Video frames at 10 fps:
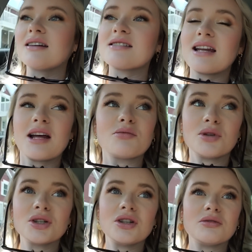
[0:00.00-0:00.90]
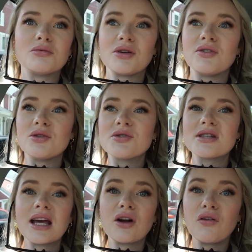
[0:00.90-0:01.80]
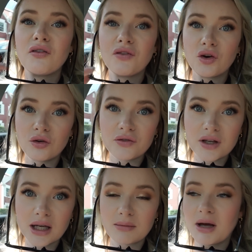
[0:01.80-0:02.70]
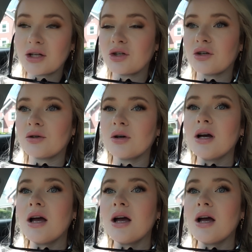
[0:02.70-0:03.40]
because that had really good reviews. They had a full vegan menu,